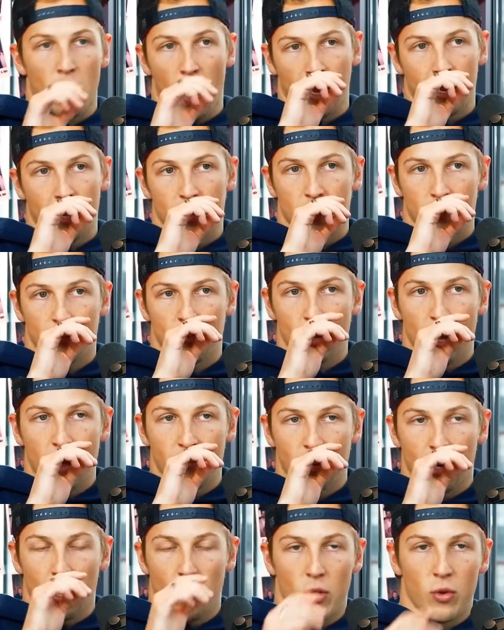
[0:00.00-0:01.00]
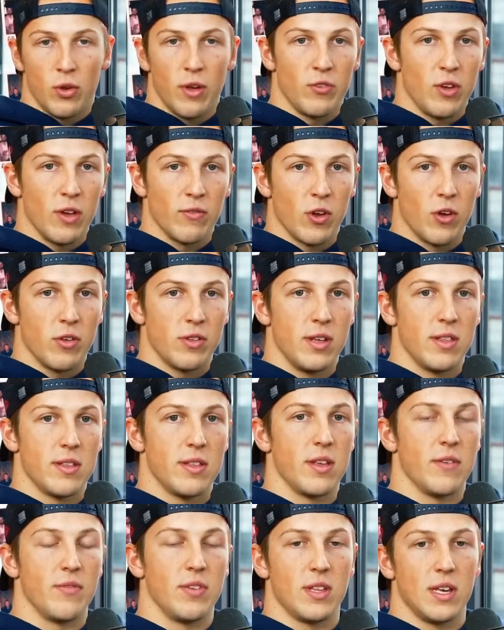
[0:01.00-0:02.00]
I guess if you have low
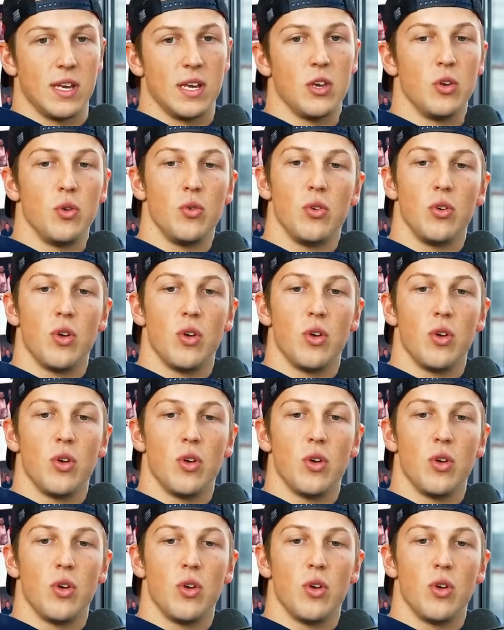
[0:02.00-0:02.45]
sensitivity,